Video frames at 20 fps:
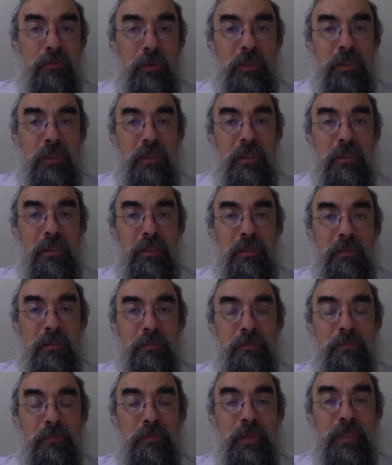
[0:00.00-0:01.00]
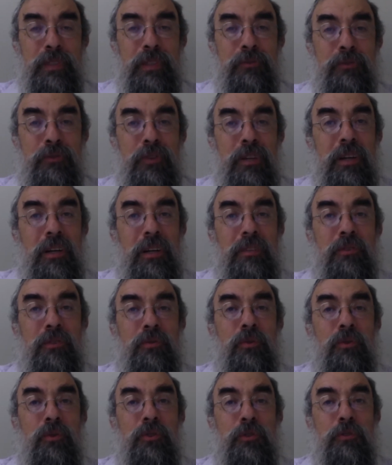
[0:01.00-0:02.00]
they loved one another, but they
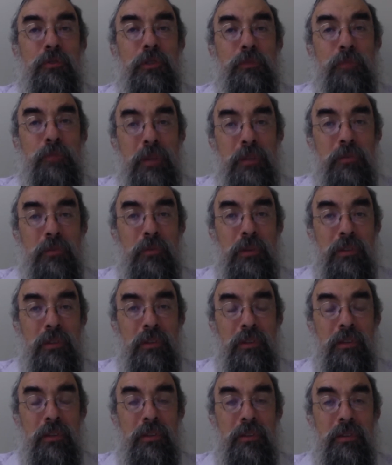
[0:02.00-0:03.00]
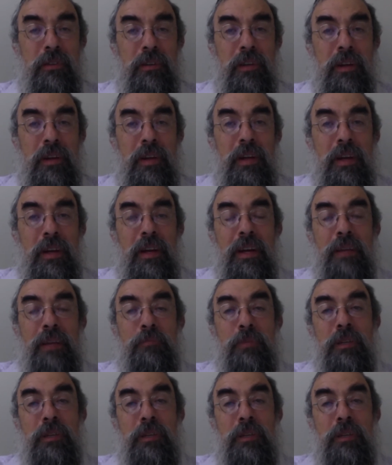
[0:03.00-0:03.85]
forgot to also respect one another.